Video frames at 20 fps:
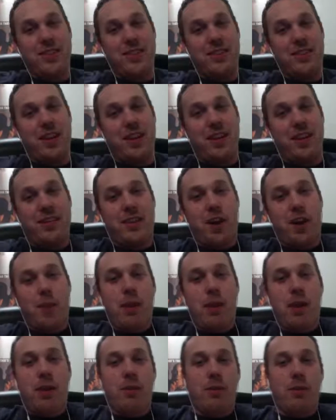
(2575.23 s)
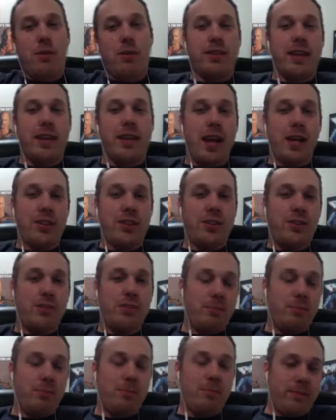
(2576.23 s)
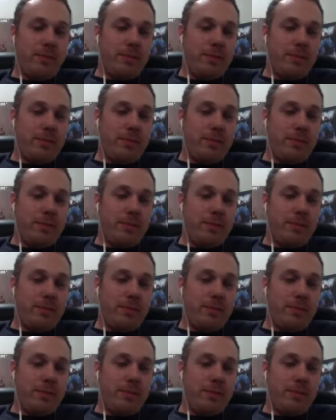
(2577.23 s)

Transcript: Carmella wants to cash in, but